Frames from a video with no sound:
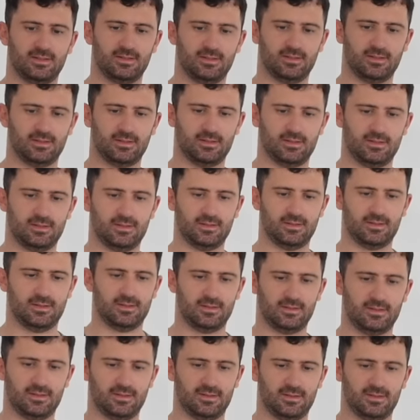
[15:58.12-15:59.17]
No.
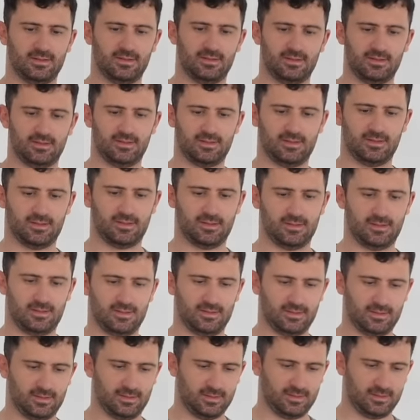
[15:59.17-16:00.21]
Uh,
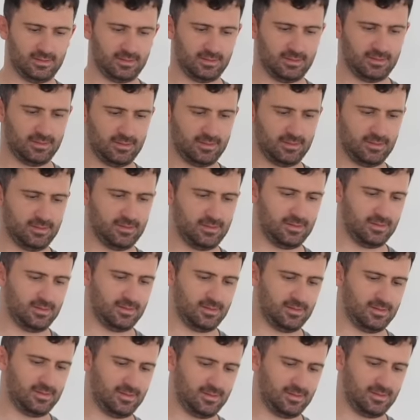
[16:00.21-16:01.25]
Something going to
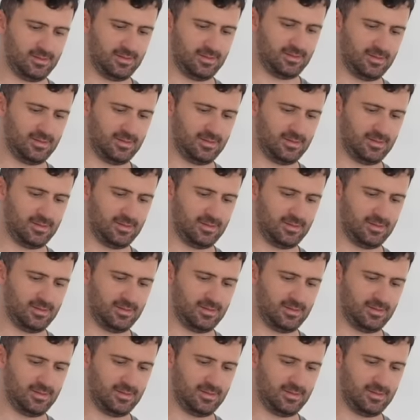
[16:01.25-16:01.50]
stay on